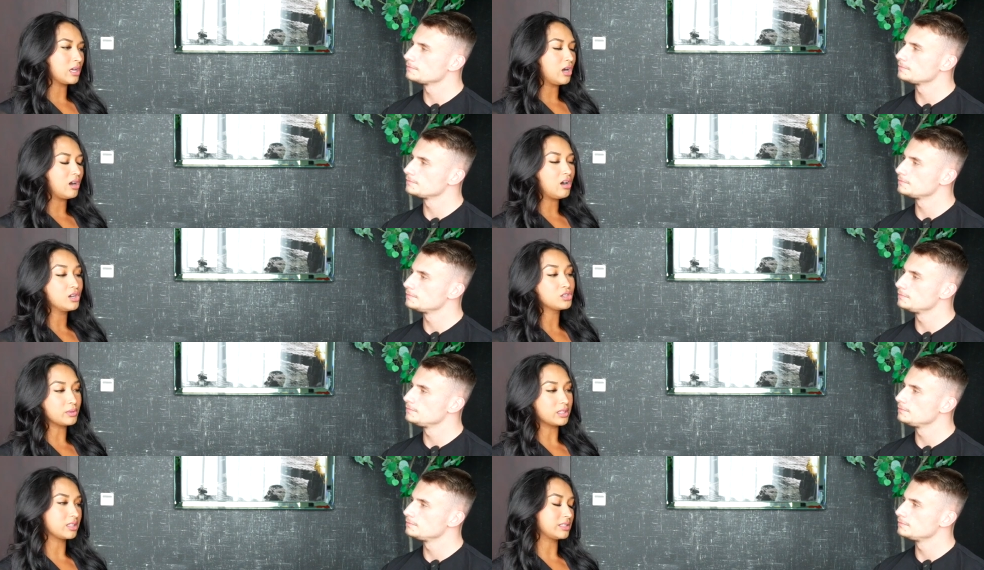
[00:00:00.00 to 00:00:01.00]
Speaker 1: are
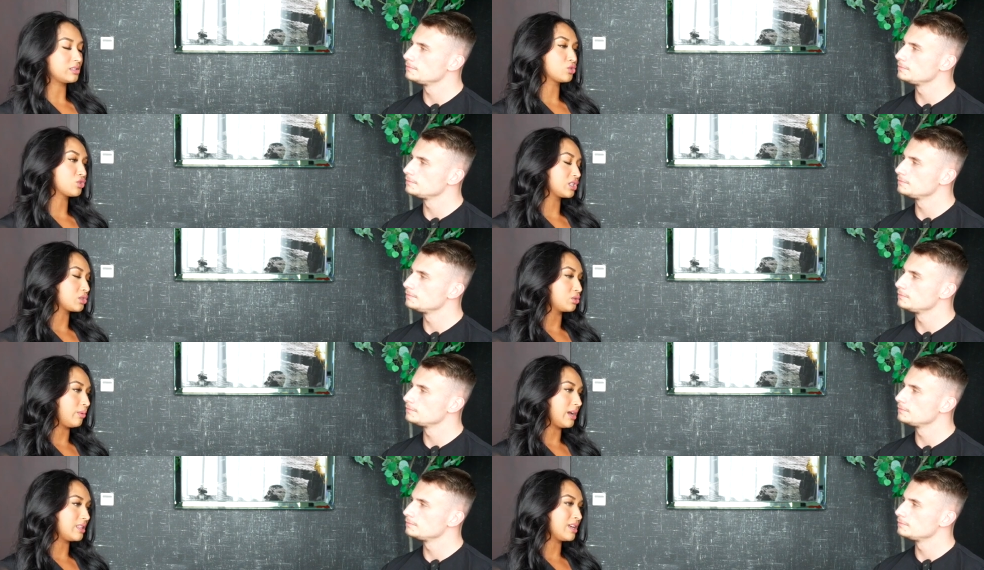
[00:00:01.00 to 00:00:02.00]
doing things the traditional
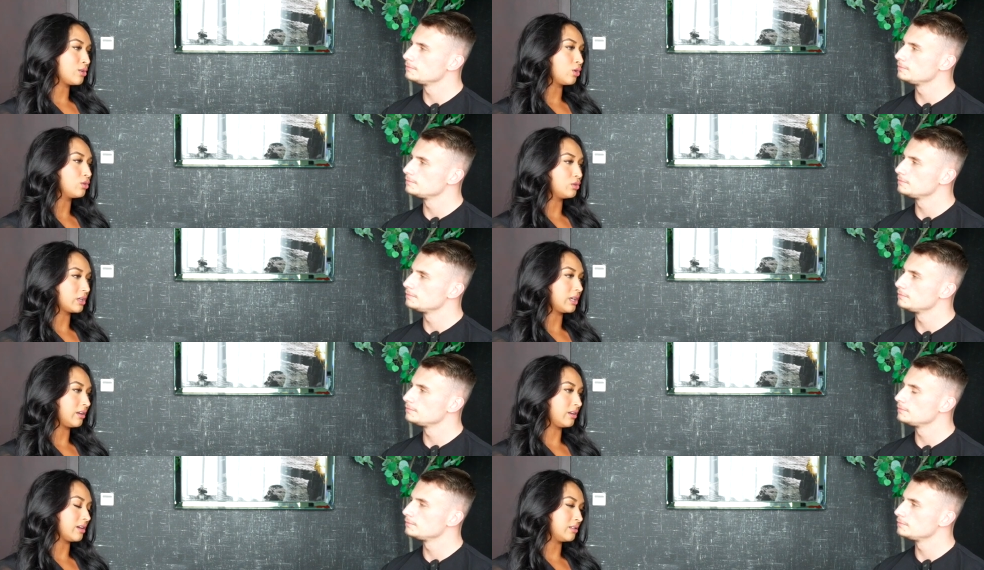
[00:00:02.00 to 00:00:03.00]
way. They're not
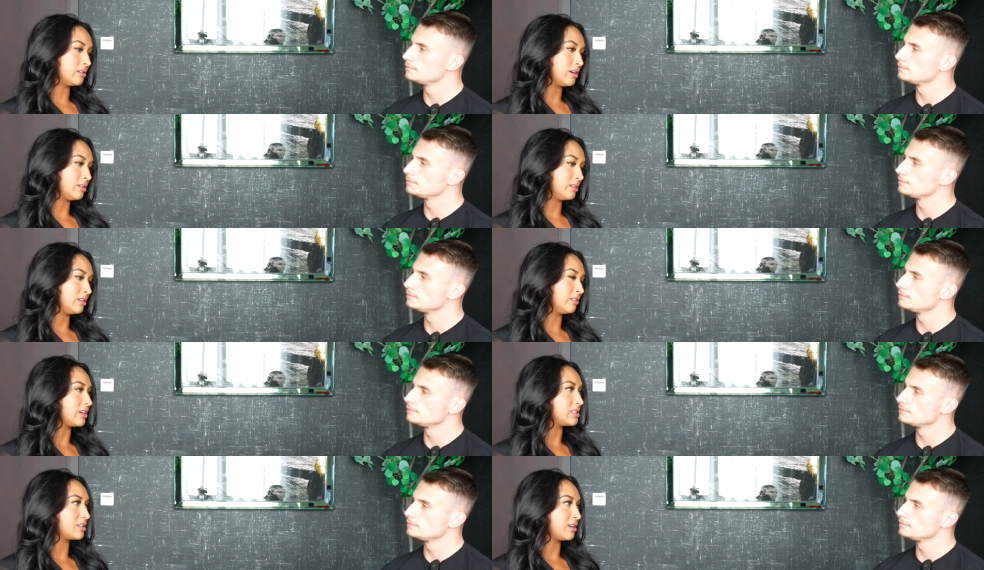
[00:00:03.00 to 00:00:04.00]
looking and
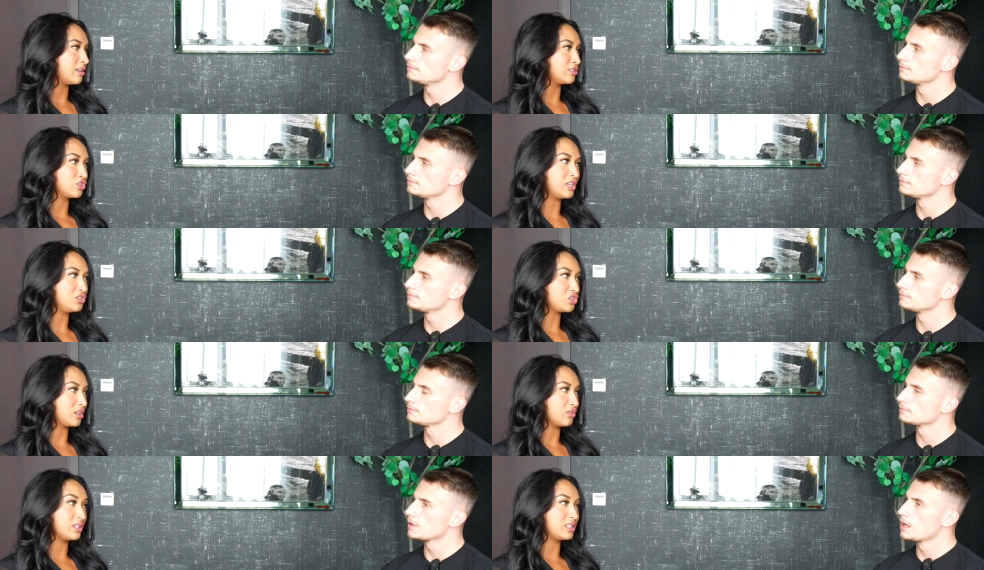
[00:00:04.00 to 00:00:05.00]
innovating and
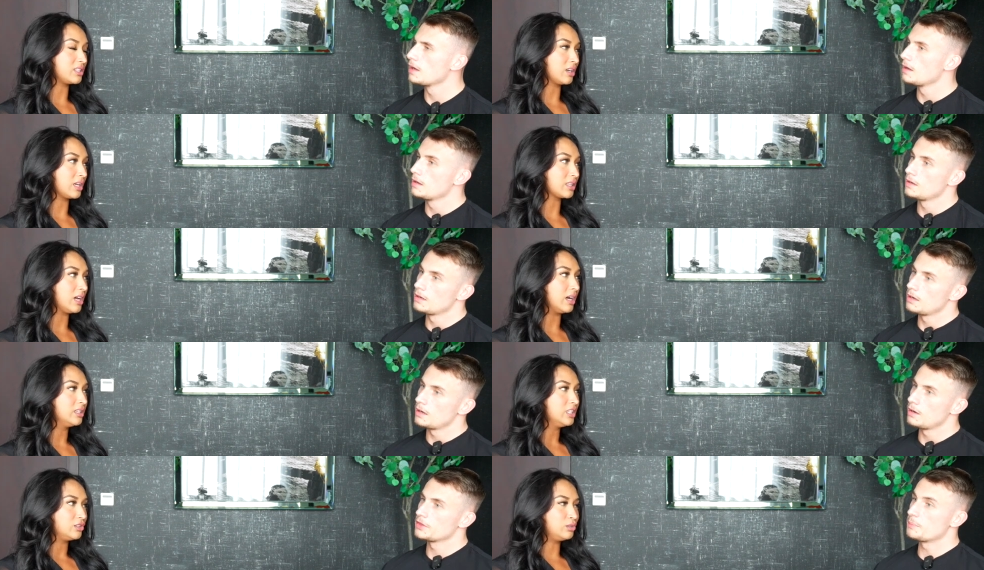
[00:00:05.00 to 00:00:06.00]
changing or anything like that.
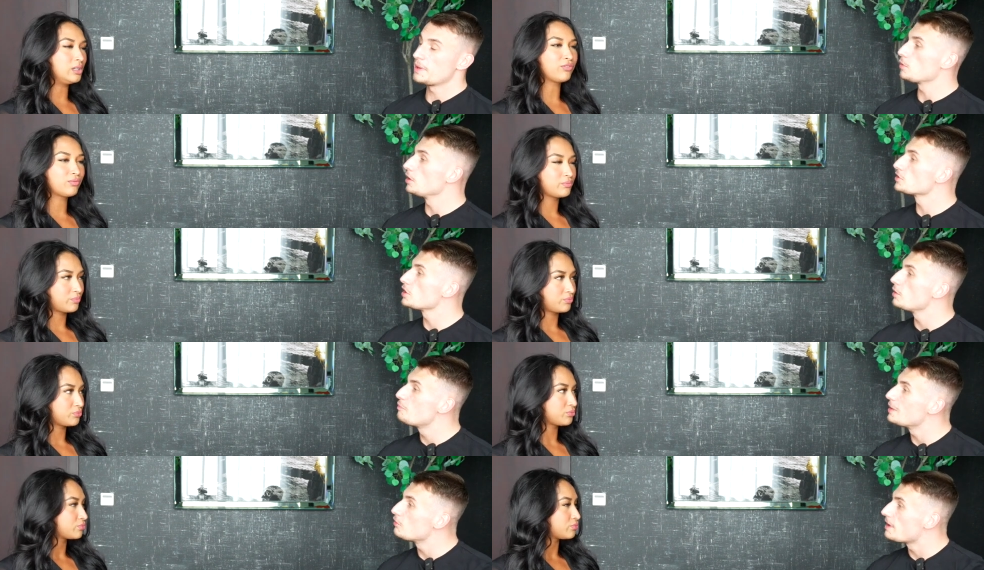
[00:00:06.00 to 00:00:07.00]
Speaker 2: The big ones though
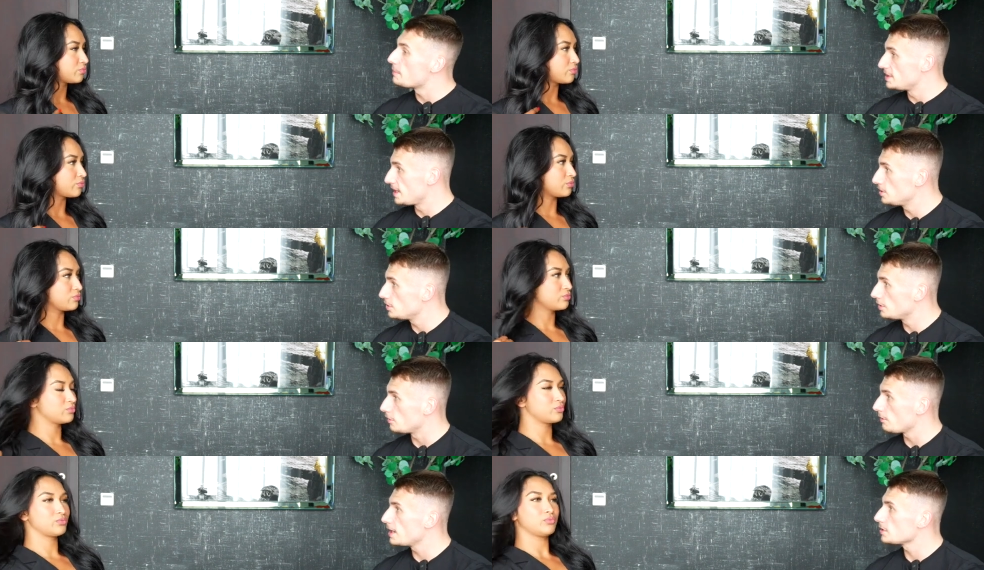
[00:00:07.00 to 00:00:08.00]
have built a reputation
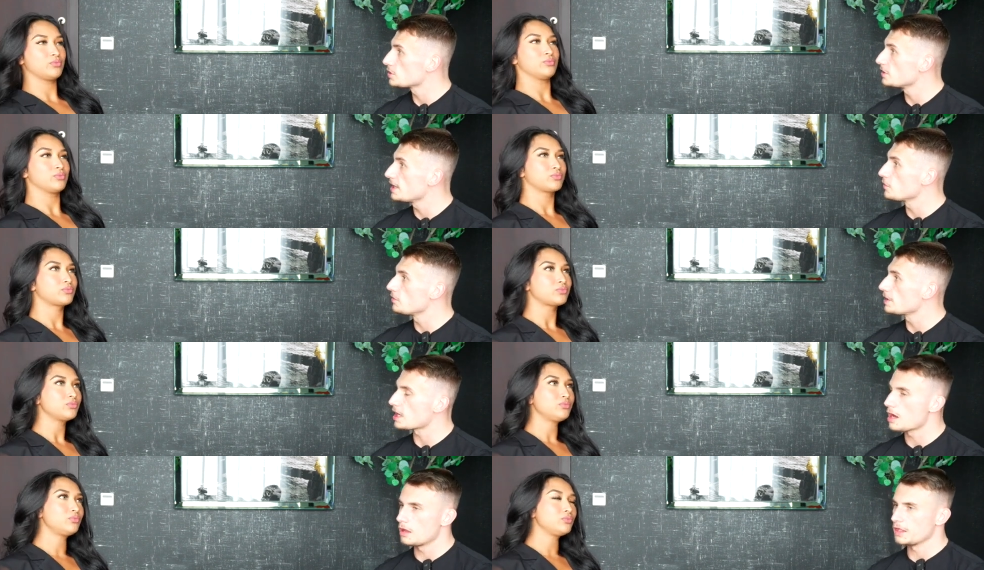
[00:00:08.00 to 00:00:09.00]
though, right? So they've already
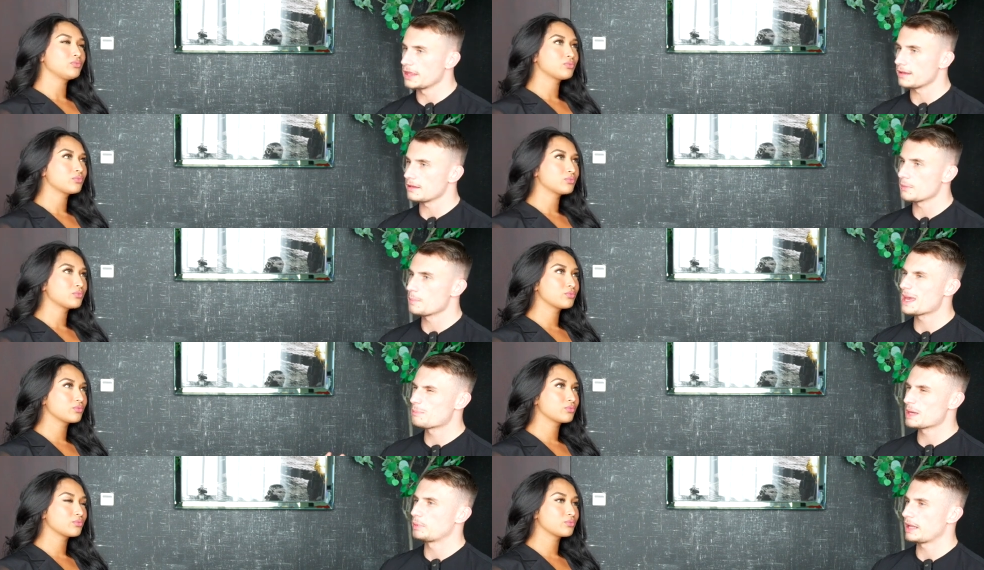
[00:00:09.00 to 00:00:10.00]
got the
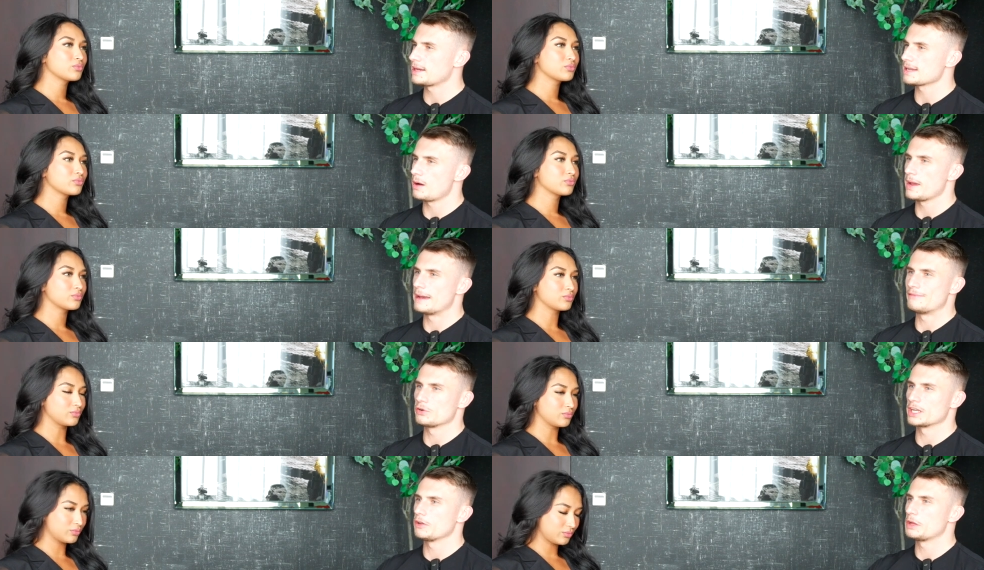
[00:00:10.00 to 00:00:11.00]
big players out here. Have
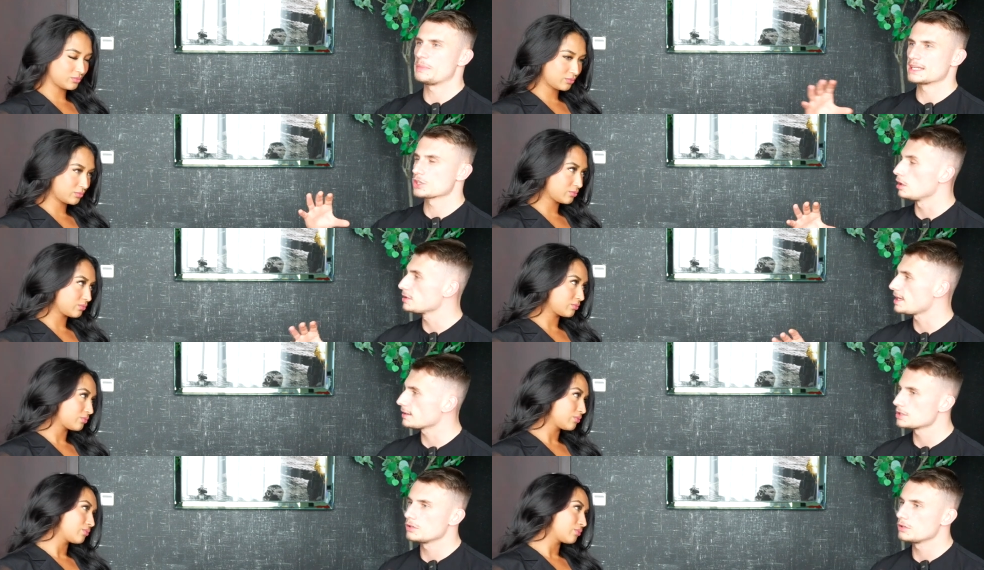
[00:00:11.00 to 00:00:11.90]
already got the biggest contacts.